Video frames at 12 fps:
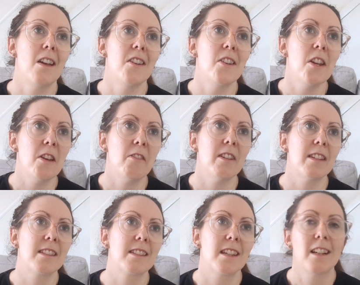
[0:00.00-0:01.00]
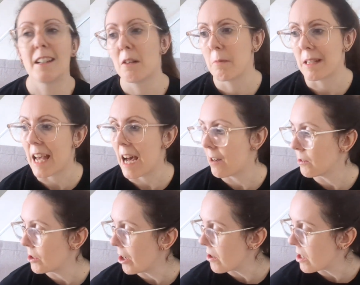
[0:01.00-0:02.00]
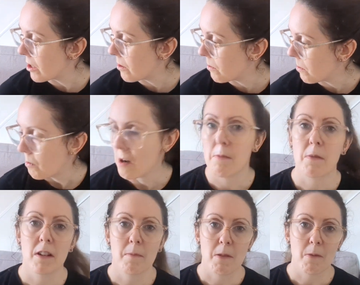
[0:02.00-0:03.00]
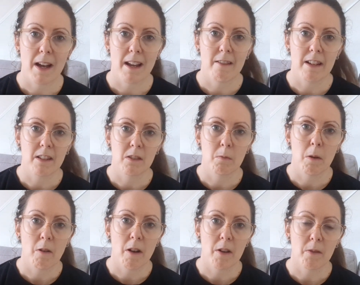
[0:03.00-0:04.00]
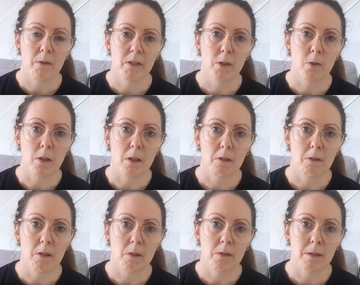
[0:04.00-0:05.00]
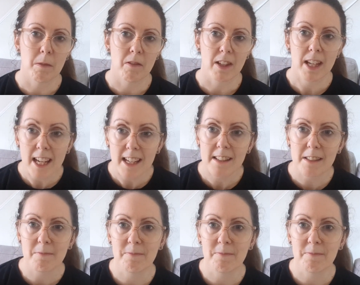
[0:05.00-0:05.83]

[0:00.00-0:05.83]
nervous. But yeah, I'll show you what I'm going to be wearing tomorrow and talk you through some of the kit.